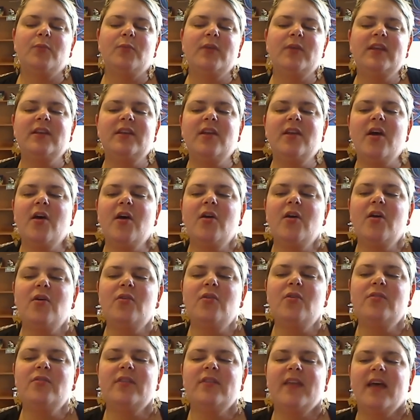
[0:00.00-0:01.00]
We
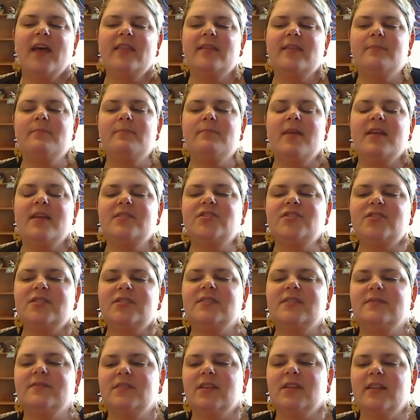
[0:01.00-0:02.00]
know that the measures
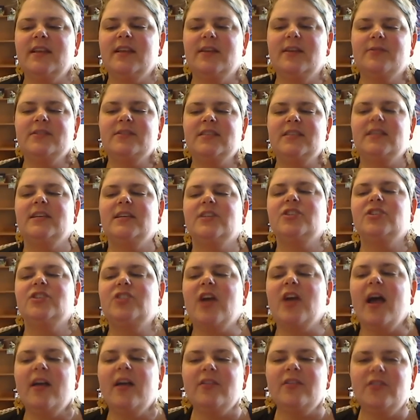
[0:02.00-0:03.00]
of delinquency in
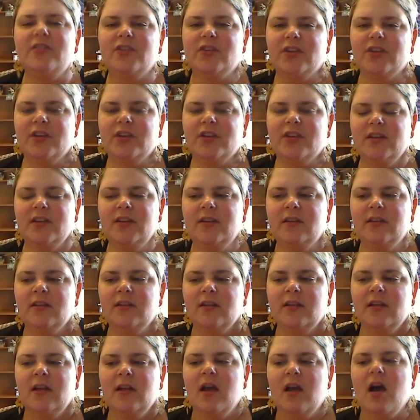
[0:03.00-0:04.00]
childhood
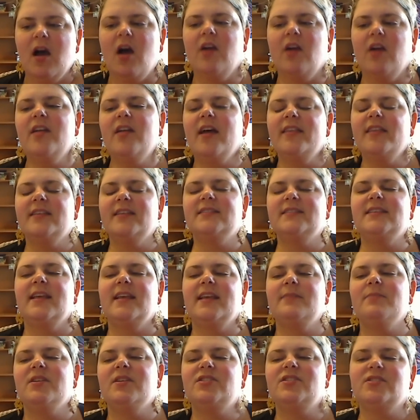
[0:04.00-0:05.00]
are not the same
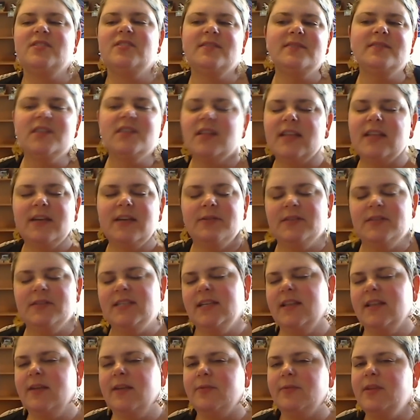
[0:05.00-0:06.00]
measures of delinquency
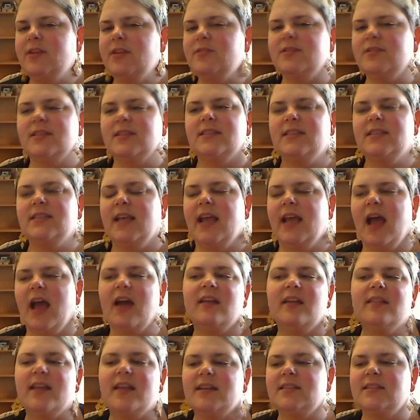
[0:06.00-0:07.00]
that we use in, say,
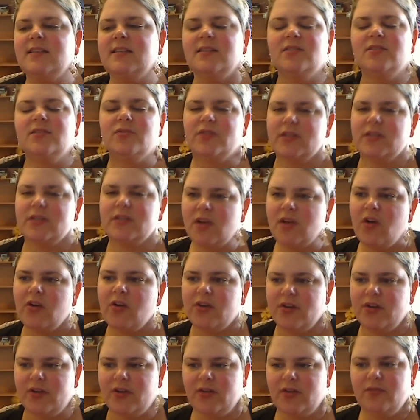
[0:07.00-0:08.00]
adolescence or
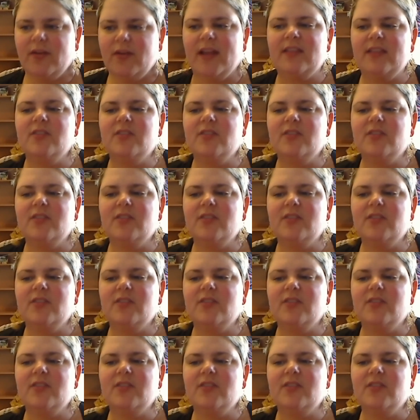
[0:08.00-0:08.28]
adulthood, right?